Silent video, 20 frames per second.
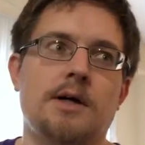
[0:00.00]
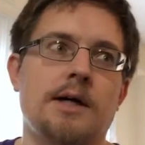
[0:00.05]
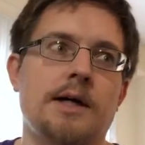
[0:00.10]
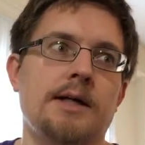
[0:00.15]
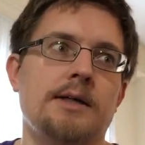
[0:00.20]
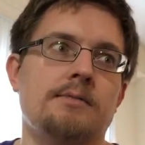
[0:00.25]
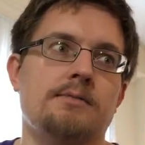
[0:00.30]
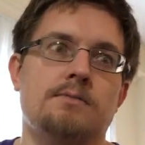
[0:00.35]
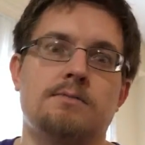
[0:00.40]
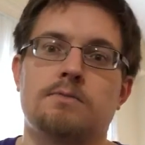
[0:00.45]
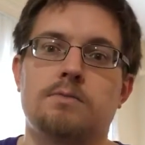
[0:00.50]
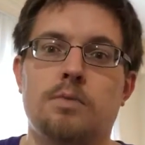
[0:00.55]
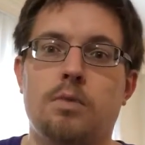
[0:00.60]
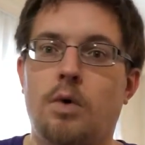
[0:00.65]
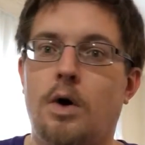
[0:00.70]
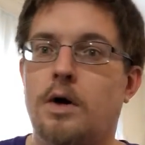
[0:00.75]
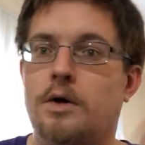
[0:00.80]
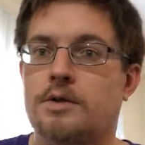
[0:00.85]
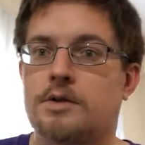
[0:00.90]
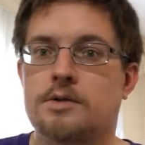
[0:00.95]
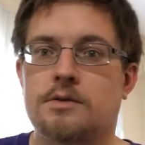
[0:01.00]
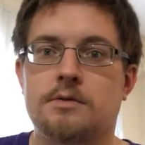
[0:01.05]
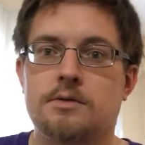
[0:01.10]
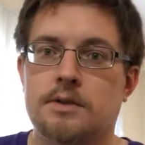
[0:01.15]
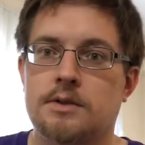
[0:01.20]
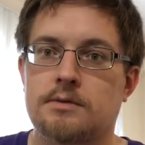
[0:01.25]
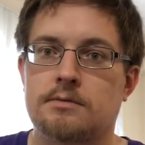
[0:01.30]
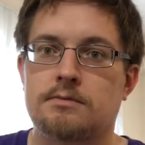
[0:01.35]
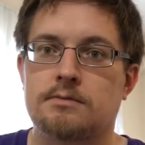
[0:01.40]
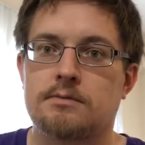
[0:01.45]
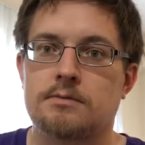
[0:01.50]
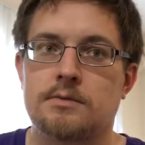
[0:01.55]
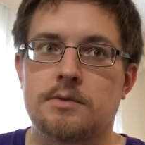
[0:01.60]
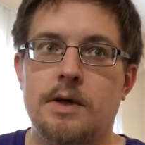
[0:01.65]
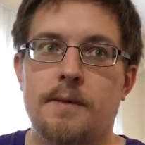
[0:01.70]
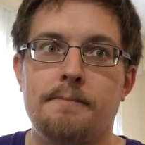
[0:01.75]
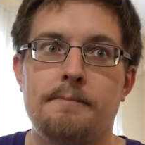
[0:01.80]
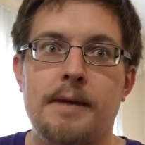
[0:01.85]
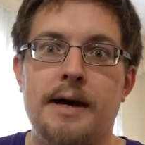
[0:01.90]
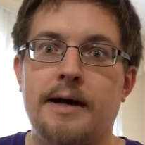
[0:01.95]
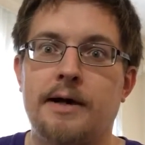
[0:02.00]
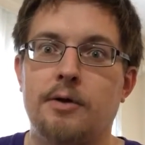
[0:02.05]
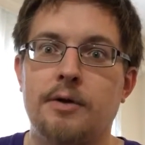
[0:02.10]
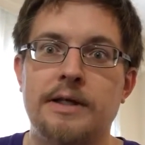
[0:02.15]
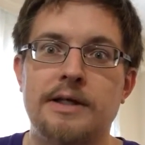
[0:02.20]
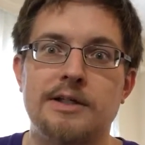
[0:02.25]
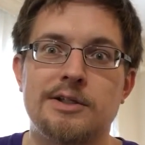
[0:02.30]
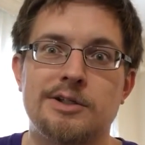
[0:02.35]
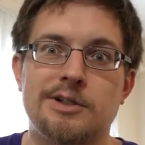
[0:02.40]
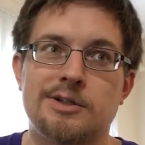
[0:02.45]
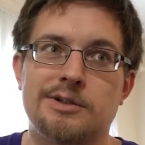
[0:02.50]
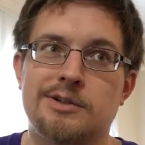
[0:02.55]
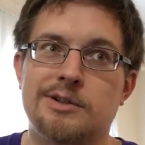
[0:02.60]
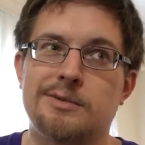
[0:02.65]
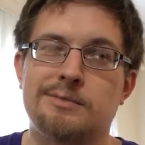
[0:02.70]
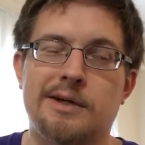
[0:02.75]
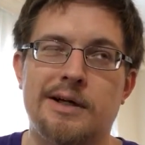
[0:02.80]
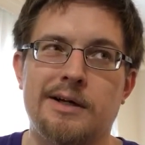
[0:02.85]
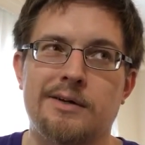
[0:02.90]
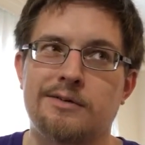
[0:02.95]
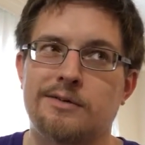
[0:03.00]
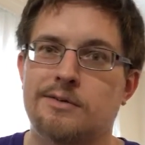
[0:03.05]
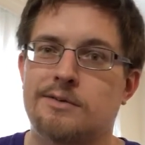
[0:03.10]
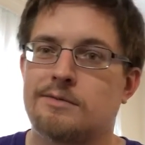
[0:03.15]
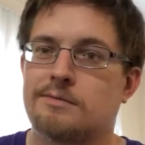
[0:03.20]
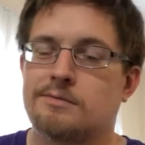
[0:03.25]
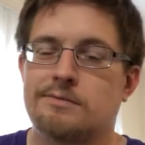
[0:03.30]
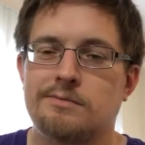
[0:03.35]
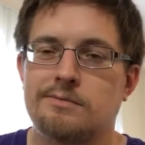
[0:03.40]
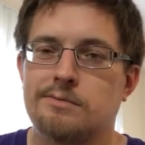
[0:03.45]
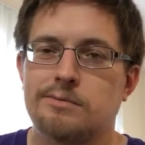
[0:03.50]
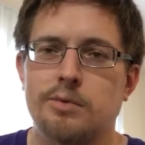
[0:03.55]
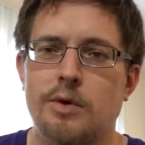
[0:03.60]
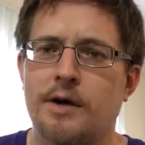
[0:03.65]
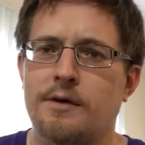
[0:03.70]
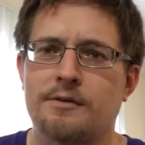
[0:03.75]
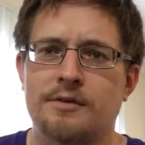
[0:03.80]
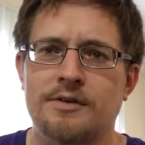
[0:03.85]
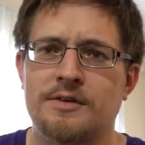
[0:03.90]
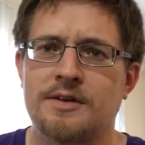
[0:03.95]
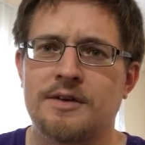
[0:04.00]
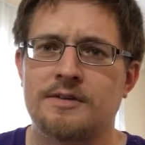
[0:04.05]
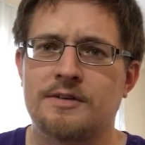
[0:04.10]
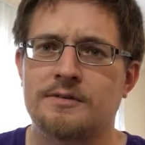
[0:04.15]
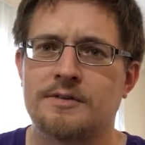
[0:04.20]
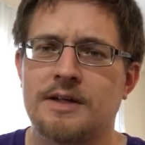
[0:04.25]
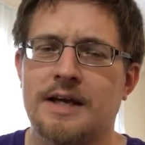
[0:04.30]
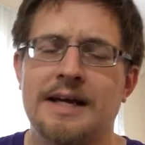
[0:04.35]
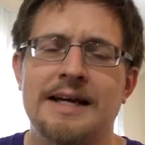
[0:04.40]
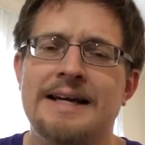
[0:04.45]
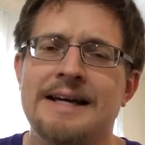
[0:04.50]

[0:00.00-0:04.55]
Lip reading: I walked like a mile-ish, 2 miles, whatever sense of,